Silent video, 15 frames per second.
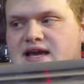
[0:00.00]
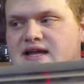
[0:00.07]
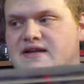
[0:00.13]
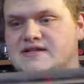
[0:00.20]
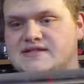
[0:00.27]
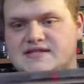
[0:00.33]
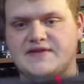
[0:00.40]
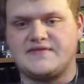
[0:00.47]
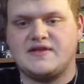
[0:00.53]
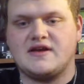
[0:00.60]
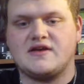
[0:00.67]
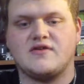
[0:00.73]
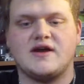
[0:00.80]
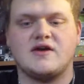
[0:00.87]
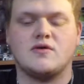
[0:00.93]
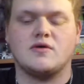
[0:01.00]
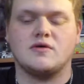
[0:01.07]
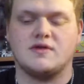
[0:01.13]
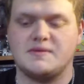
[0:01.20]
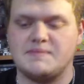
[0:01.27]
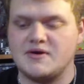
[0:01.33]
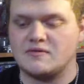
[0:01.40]
and it's definitely a great
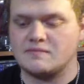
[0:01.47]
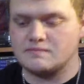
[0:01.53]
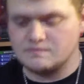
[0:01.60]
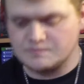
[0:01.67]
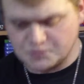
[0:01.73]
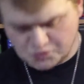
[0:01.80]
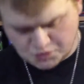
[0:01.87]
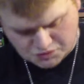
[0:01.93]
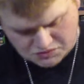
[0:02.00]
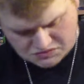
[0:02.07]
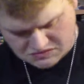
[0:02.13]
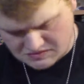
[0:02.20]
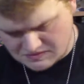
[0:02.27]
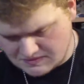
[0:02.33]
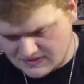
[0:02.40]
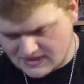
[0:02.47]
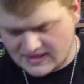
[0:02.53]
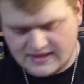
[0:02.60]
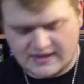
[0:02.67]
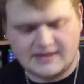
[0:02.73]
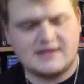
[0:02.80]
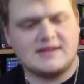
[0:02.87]
quality build.
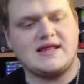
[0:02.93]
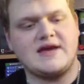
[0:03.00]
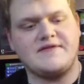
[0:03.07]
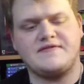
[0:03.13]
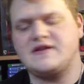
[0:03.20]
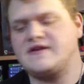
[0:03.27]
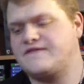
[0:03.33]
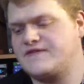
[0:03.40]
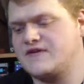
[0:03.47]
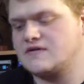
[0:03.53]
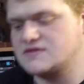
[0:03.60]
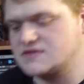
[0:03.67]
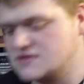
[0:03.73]
Definitely feels